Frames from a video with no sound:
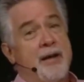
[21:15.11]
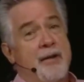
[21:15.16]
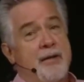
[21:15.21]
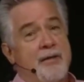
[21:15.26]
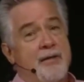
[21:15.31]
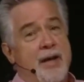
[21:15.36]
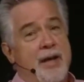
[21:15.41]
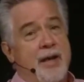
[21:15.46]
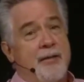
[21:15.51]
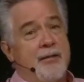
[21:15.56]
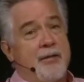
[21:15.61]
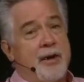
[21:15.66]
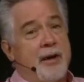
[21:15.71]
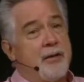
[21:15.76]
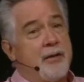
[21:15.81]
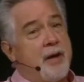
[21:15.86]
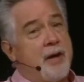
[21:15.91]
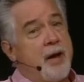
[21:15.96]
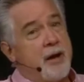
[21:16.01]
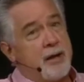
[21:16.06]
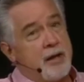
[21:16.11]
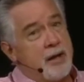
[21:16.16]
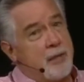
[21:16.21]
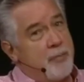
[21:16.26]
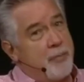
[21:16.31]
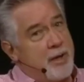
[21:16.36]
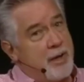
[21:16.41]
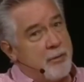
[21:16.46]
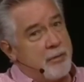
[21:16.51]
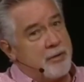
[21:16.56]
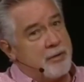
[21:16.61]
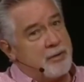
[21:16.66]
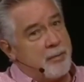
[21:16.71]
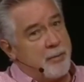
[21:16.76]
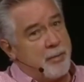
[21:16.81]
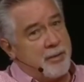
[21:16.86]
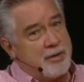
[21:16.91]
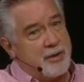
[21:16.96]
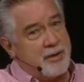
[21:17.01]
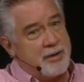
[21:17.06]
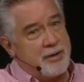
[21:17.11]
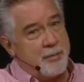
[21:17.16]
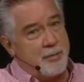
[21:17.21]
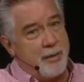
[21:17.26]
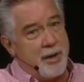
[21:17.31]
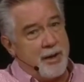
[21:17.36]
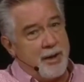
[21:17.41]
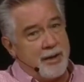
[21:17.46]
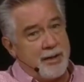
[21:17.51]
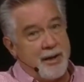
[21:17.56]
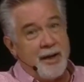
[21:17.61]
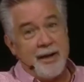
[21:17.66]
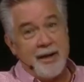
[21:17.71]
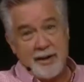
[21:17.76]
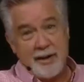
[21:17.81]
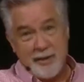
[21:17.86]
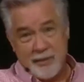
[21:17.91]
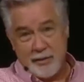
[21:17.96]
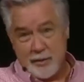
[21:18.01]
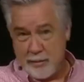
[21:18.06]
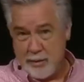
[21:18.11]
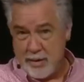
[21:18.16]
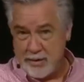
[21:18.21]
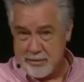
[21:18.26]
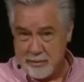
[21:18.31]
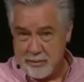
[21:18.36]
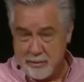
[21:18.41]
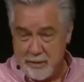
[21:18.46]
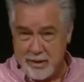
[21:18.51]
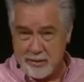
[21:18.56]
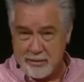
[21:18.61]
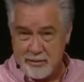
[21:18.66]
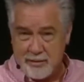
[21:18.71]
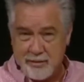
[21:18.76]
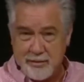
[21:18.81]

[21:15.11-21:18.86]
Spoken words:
that they're not going to be able to participate in the resurrection.